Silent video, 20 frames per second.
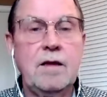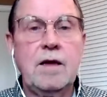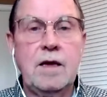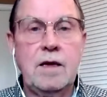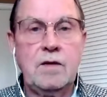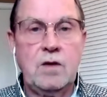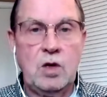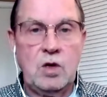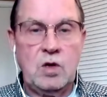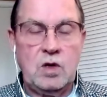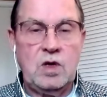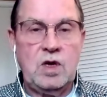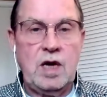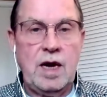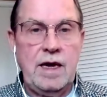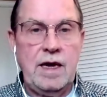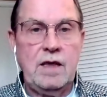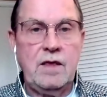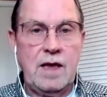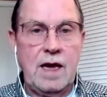Just
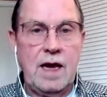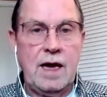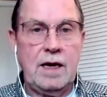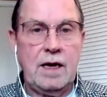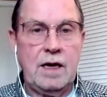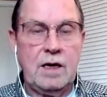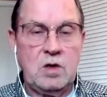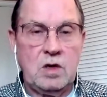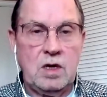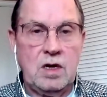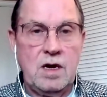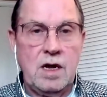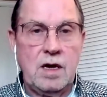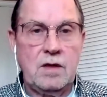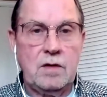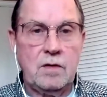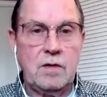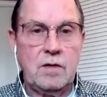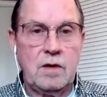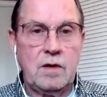take that as
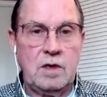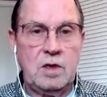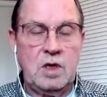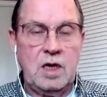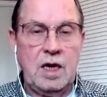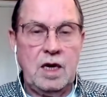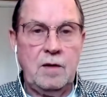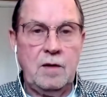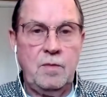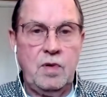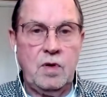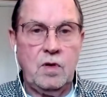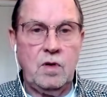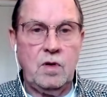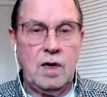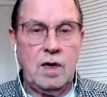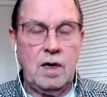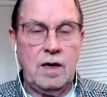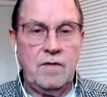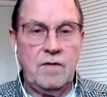another
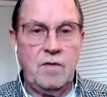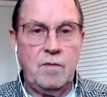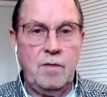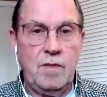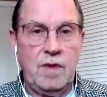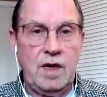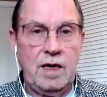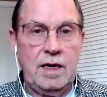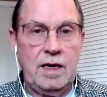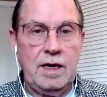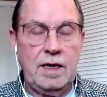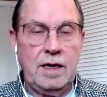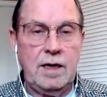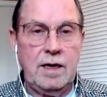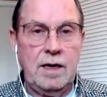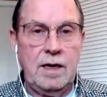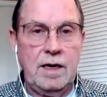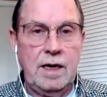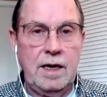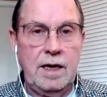example of me
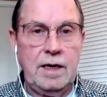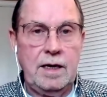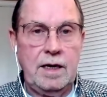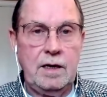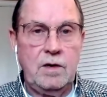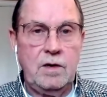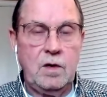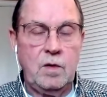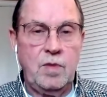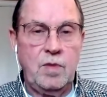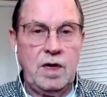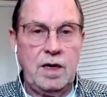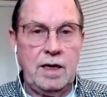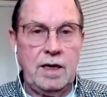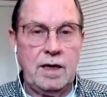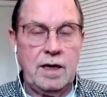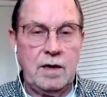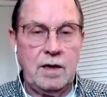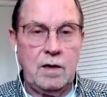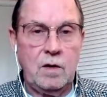needing to
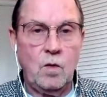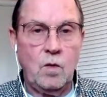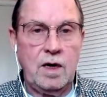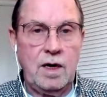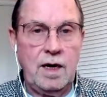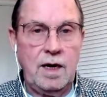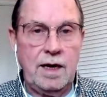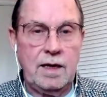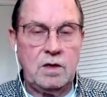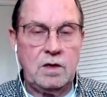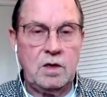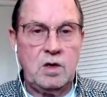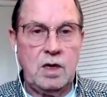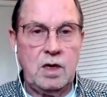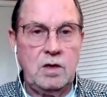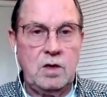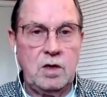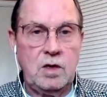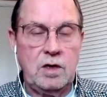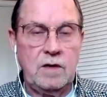be, on the one hand,
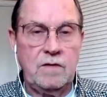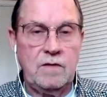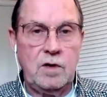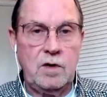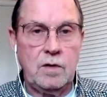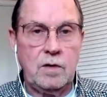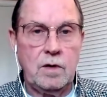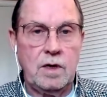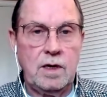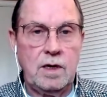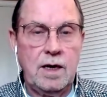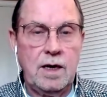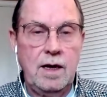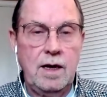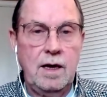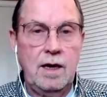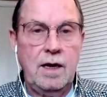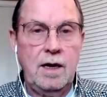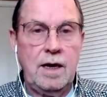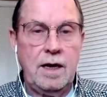sensitive to it
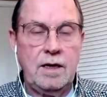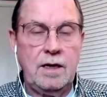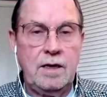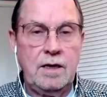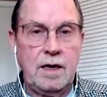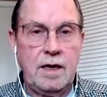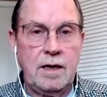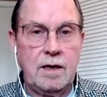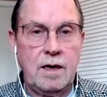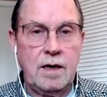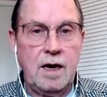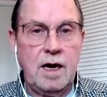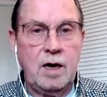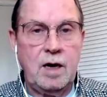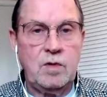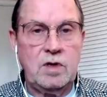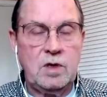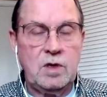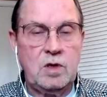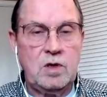and take
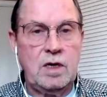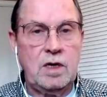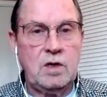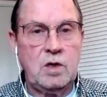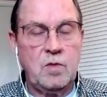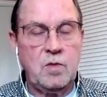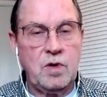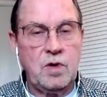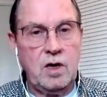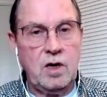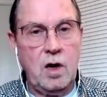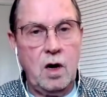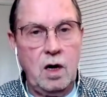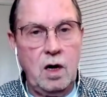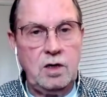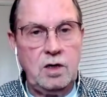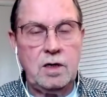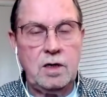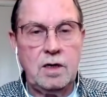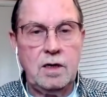common sense
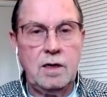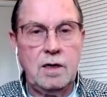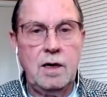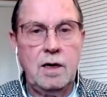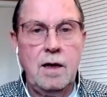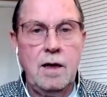precaution.